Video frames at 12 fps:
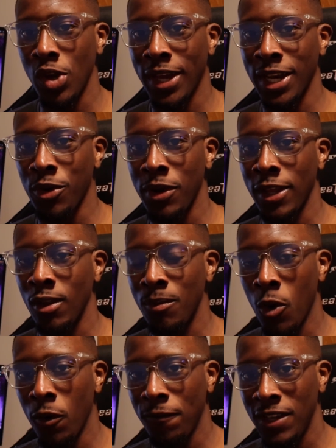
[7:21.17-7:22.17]
you can create, the
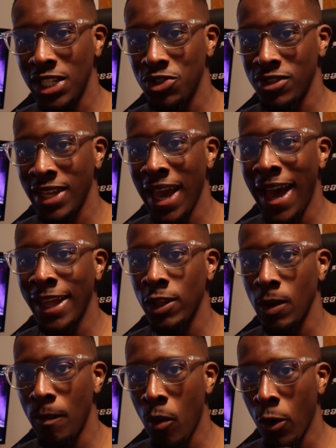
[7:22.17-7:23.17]
more features they add,
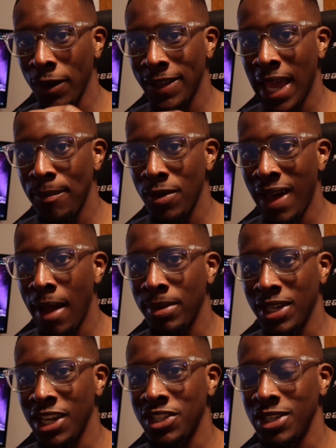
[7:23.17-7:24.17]
the more type of
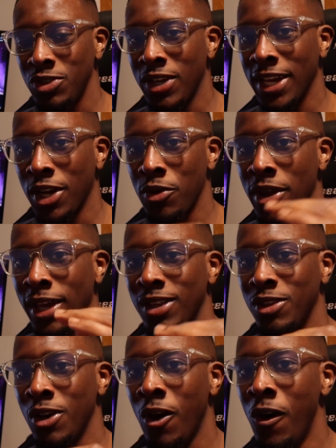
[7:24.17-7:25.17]
application you can
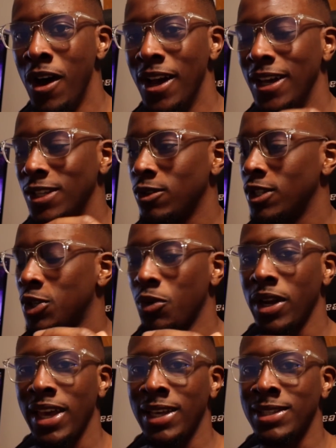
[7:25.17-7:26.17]
create, you know? So it's
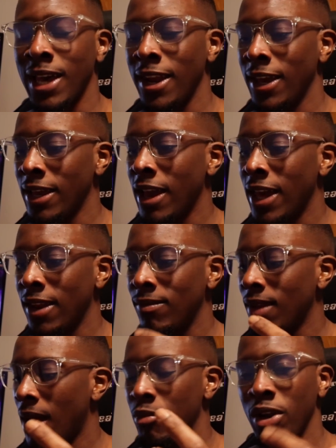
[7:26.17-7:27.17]
really exciting.
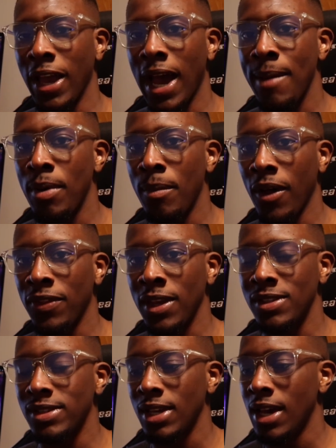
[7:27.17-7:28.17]
And I'm really hype about
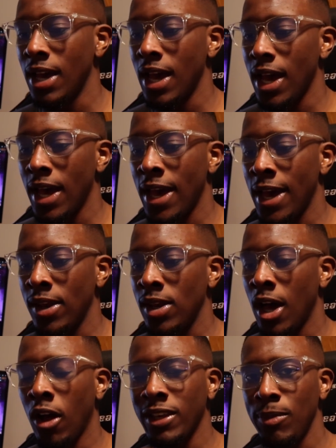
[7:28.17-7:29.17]
this.
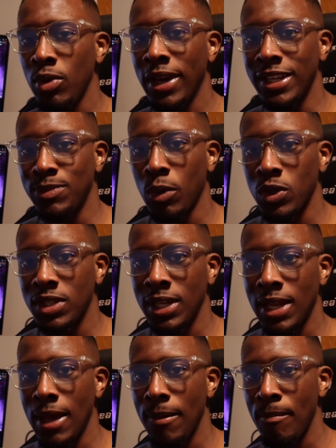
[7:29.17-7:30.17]
And I'll keep you guys
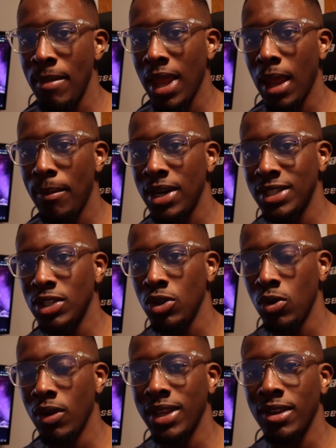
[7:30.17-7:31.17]
posted. May Allah bless
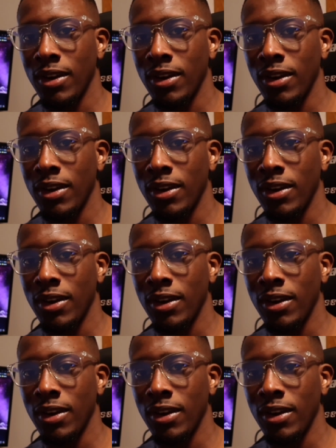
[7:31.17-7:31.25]
you.